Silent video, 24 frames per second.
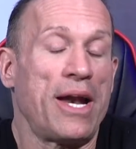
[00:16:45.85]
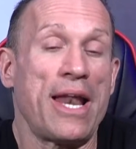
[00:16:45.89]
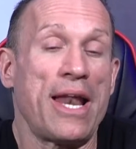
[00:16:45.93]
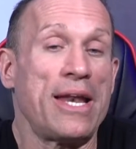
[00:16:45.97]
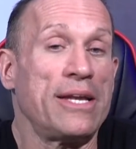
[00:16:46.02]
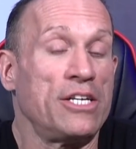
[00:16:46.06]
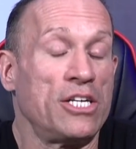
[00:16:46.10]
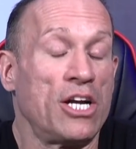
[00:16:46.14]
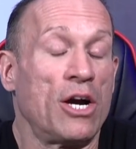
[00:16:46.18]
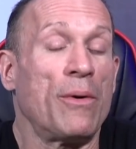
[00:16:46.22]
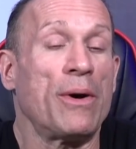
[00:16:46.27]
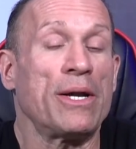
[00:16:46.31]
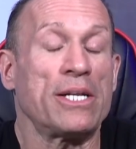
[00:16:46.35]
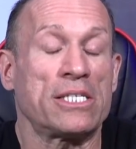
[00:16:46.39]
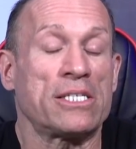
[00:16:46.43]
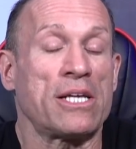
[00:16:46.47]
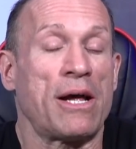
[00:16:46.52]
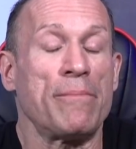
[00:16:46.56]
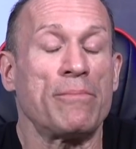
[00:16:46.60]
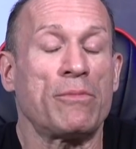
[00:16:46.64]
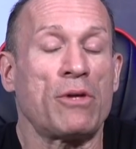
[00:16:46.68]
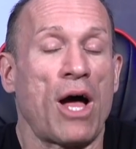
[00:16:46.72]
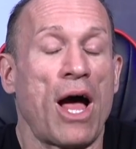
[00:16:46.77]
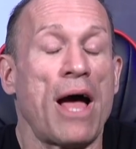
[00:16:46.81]
And you know what?
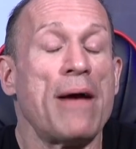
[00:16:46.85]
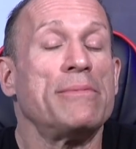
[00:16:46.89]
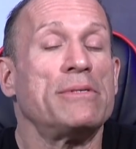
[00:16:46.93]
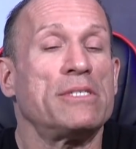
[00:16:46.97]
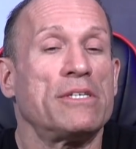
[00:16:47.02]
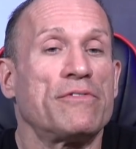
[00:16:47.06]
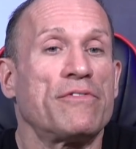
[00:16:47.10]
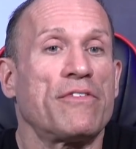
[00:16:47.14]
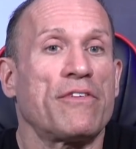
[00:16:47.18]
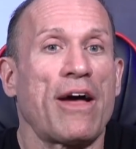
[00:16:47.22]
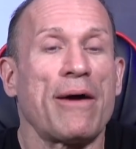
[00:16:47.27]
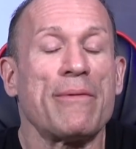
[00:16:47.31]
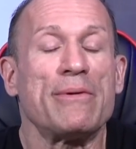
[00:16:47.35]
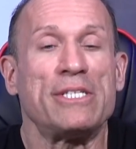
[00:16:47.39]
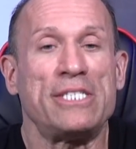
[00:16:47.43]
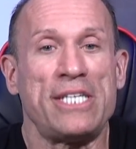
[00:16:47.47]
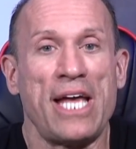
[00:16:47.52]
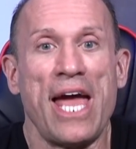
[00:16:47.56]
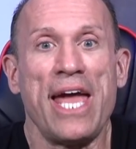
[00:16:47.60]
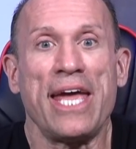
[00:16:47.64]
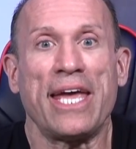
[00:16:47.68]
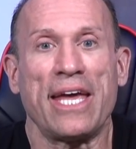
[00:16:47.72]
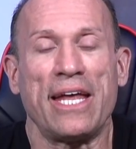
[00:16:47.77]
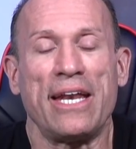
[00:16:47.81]
Sometimes if I would
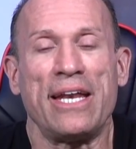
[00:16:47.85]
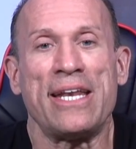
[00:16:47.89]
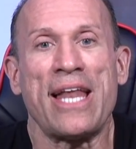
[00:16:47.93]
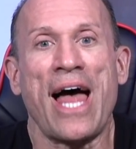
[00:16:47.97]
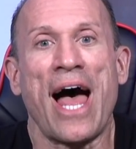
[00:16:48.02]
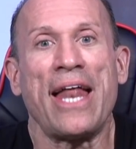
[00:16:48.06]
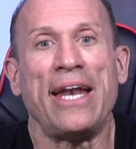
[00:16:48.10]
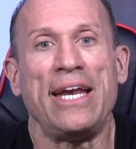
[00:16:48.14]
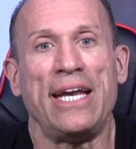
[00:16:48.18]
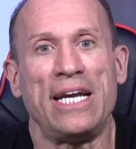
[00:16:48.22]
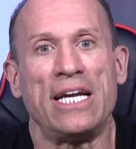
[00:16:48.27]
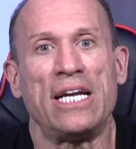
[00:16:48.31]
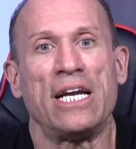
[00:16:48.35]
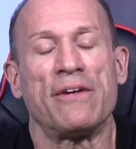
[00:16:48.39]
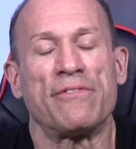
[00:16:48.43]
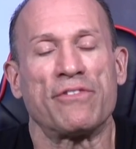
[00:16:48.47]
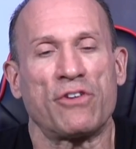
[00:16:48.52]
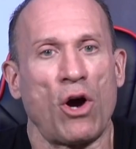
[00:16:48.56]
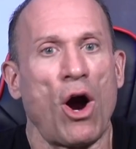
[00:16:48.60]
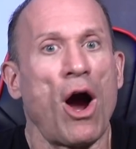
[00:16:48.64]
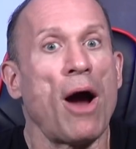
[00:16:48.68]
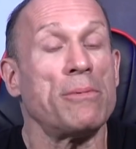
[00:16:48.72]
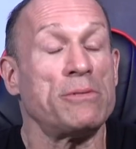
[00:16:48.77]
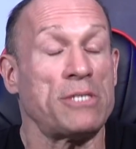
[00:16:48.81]
take it and not eat enough
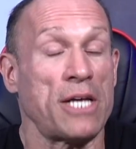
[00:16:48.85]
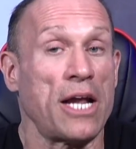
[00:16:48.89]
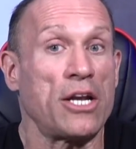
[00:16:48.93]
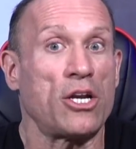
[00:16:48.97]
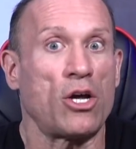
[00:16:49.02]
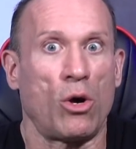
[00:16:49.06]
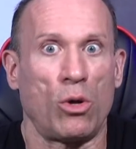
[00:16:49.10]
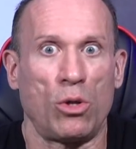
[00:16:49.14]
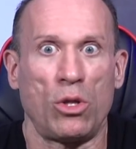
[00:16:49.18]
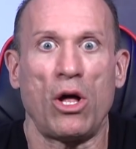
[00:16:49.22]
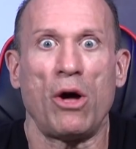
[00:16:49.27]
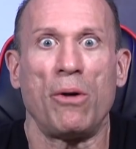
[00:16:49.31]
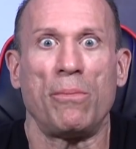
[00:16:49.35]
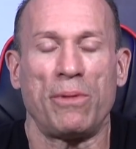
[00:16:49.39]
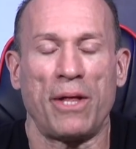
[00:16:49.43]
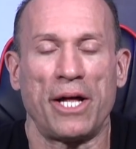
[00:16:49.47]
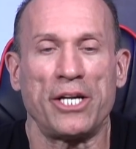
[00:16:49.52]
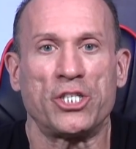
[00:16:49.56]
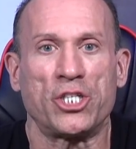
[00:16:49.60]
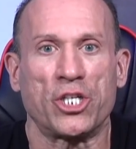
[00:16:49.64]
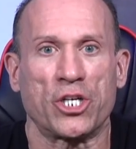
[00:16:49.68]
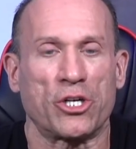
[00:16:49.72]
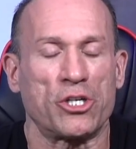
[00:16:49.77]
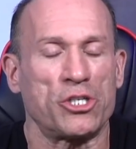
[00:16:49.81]
carbs, I'd go low
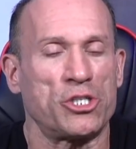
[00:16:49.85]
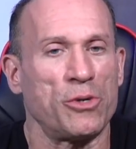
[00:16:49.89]
blood sugar.